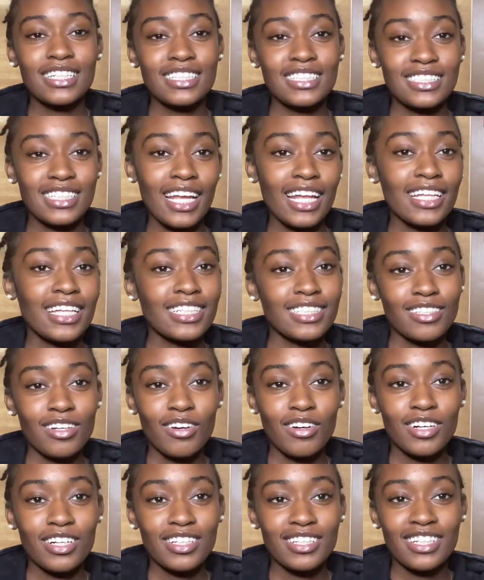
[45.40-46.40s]
Shaeley's
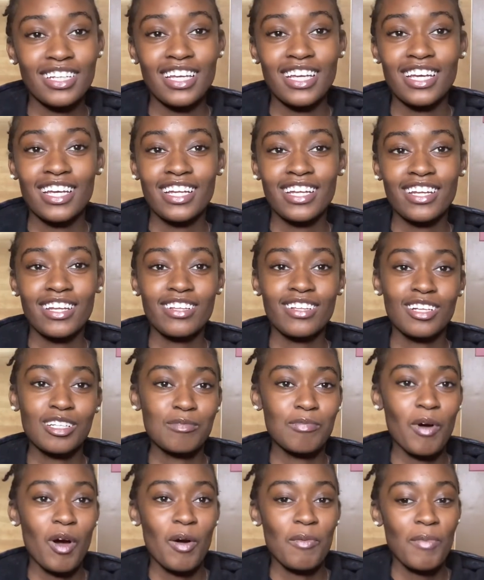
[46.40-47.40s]
art and it looks
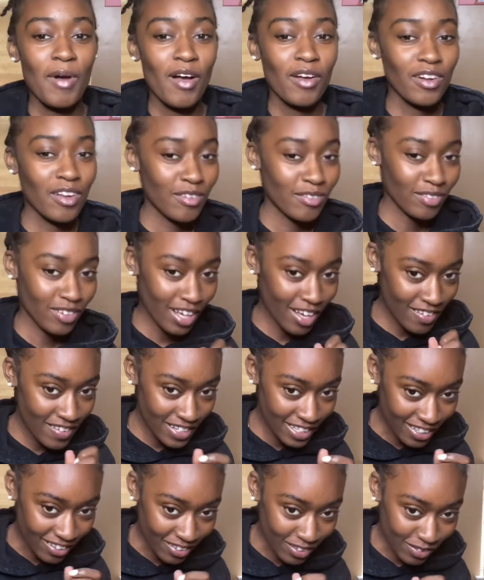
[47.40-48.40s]
bomb. I don't know. I
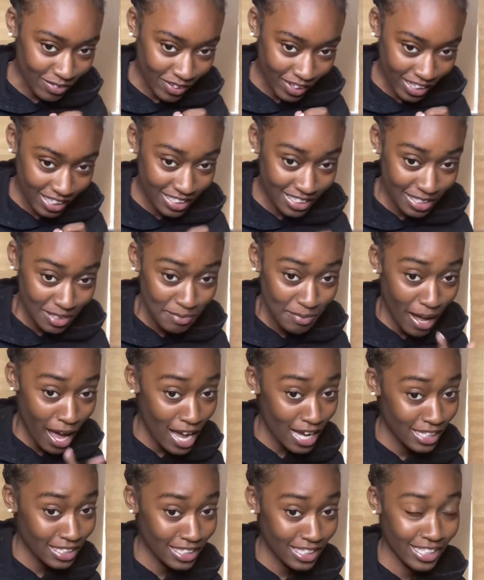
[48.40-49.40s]
really don't know if y'all can see, but I
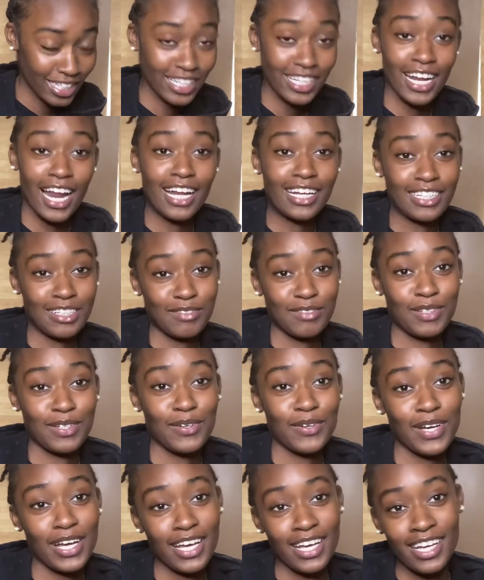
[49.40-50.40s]
can see it and I love it, okay?